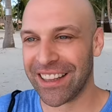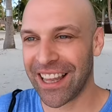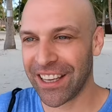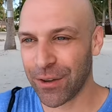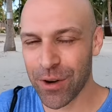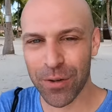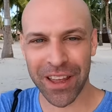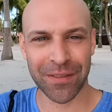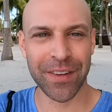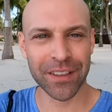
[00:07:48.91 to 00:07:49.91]
that, you know,
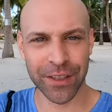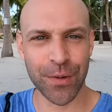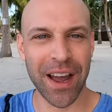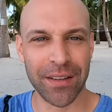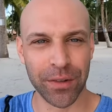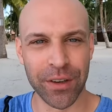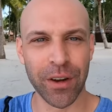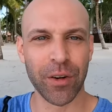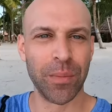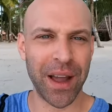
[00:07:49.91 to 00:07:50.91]
that feeling you have when you
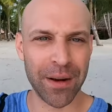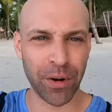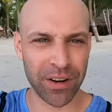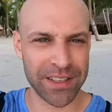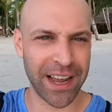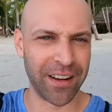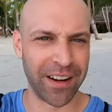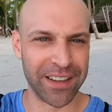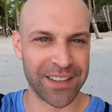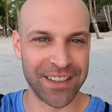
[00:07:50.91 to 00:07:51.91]
go to a bad part of town
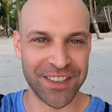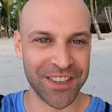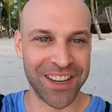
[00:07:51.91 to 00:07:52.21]
and it's